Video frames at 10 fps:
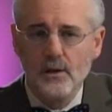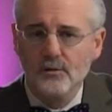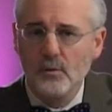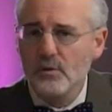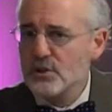
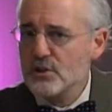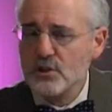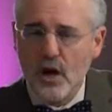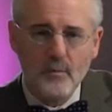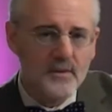So we'll just
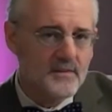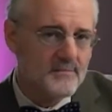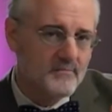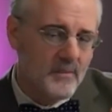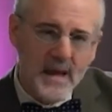start with
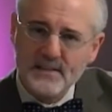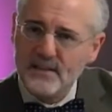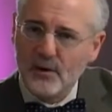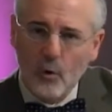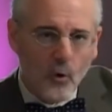
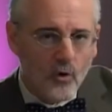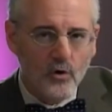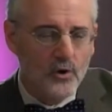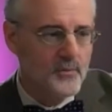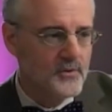basic oral
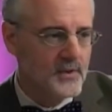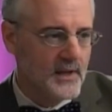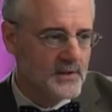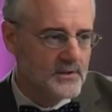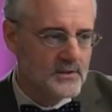
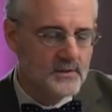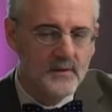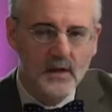communications.